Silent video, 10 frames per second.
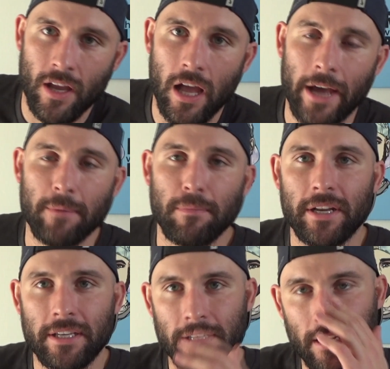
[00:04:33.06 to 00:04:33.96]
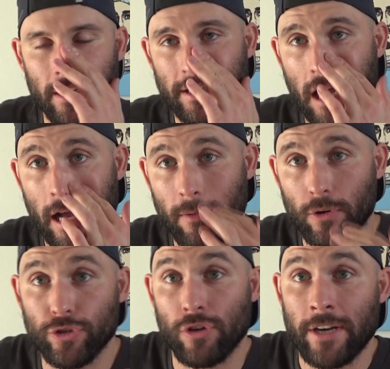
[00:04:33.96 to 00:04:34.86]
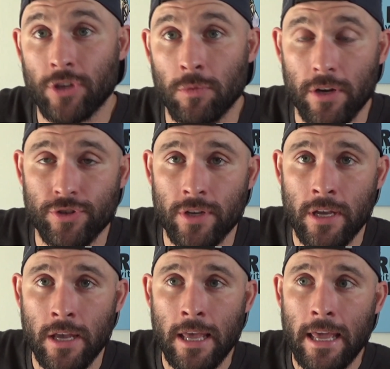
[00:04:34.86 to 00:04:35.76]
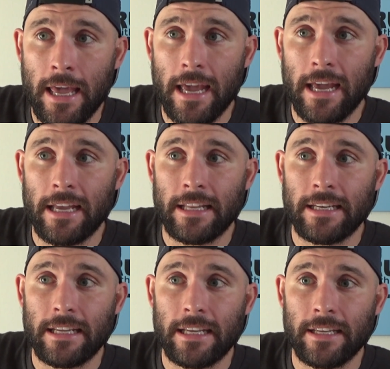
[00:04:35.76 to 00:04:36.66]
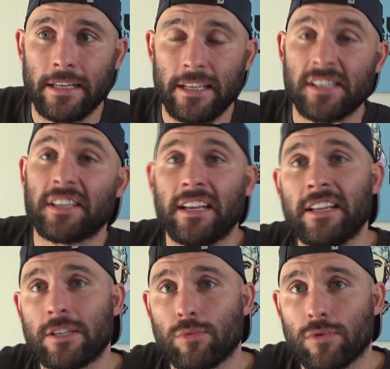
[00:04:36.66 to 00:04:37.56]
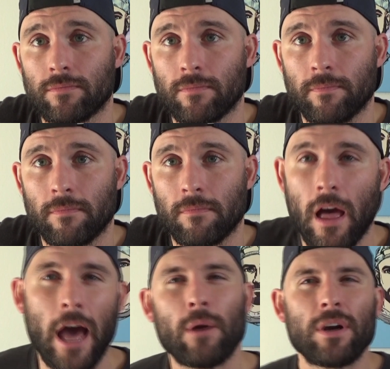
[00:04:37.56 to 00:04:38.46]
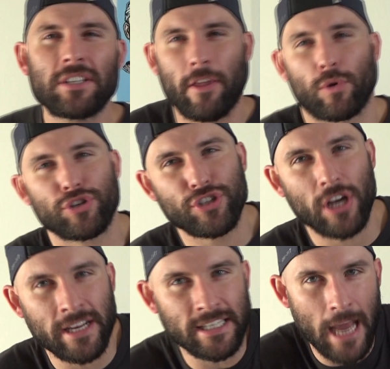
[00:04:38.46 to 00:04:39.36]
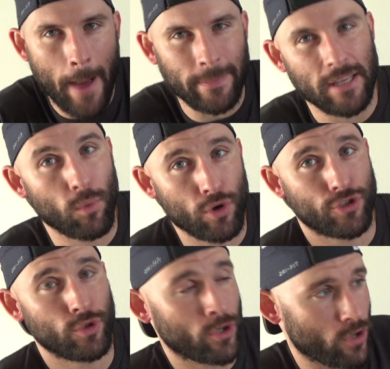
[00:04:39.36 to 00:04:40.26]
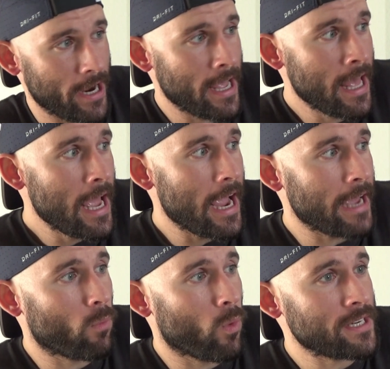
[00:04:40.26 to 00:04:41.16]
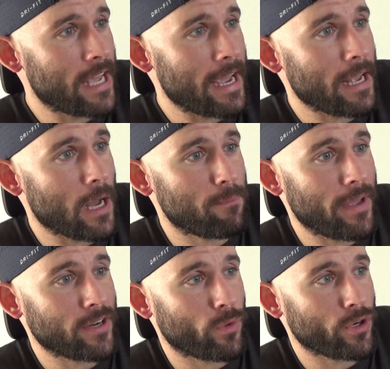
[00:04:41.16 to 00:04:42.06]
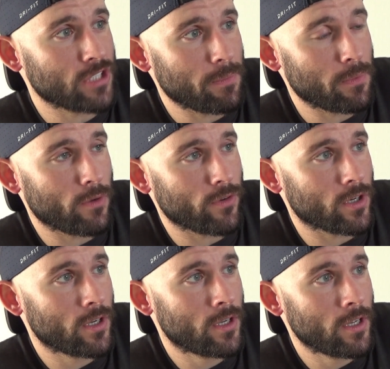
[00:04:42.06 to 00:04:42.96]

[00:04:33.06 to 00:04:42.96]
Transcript: had a buddy in Iowa who drank too much, and his kidneys were, I don't want to say they were shutting down, but they weren't doing great. And one day, we were sleeping over,